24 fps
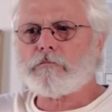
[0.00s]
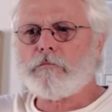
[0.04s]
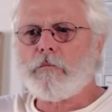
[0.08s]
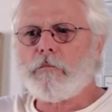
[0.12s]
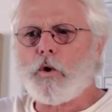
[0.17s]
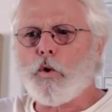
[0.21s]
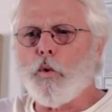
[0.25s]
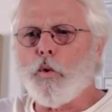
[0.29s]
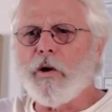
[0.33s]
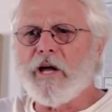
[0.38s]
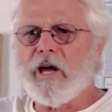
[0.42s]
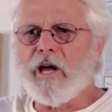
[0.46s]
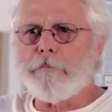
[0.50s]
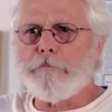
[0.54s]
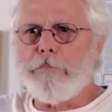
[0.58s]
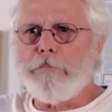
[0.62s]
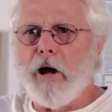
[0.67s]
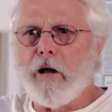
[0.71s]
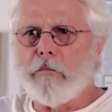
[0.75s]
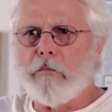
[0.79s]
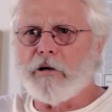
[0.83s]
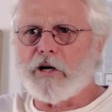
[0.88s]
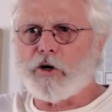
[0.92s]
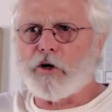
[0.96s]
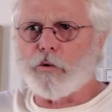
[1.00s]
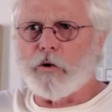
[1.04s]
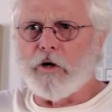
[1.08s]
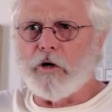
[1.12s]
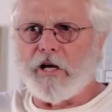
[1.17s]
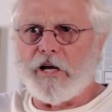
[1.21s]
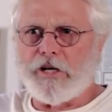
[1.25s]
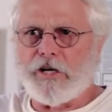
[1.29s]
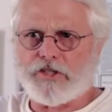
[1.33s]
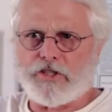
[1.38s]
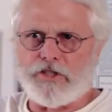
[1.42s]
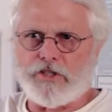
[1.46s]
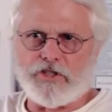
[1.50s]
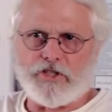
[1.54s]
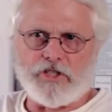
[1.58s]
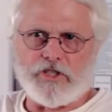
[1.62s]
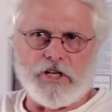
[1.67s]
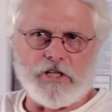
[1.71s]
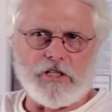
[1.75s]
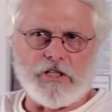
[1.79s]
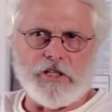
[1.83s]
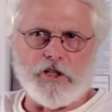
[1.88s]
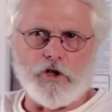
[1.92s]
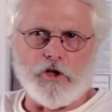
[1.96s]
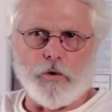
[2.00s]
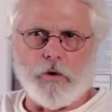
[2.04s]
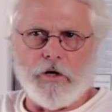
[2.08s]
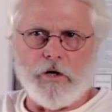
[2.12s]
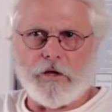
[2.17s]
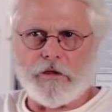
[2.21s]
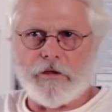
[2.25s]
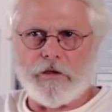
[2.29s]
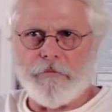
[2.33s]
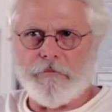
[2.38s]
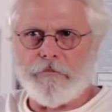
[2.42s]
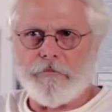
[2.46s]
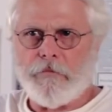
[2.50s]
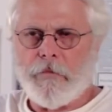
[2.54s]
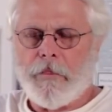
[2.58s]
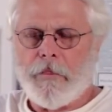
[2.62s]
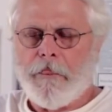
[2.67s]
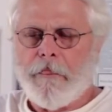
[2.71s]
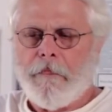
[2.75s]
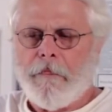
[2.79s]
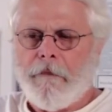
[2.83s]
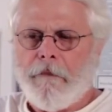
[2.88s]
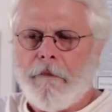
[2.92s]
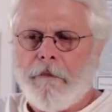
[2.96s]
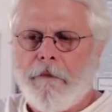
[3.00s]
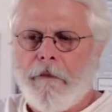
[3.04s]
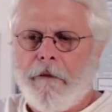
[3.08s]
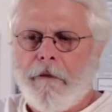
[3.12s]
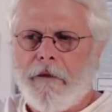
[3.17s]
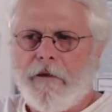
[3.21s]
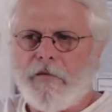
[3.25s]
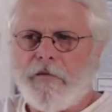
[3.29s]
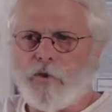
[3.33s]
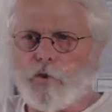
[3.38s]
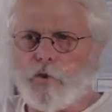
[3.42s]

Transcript: we got public relations to deal with. And the